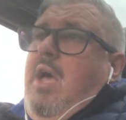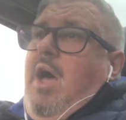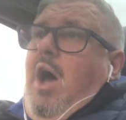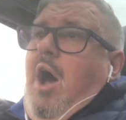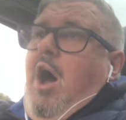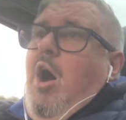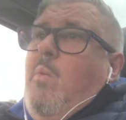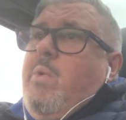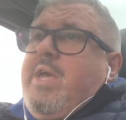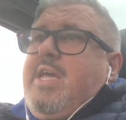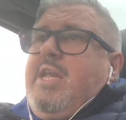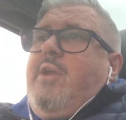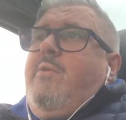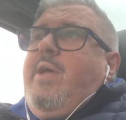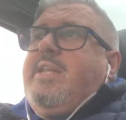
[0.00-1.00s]
Are we
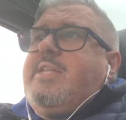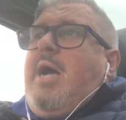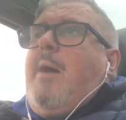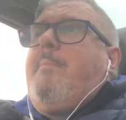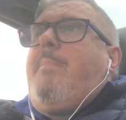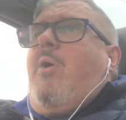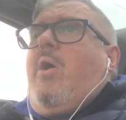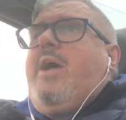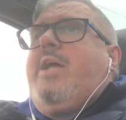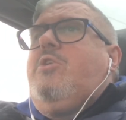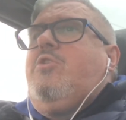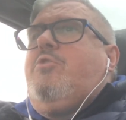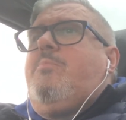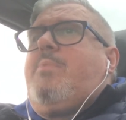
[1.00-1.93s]
going to end up buying new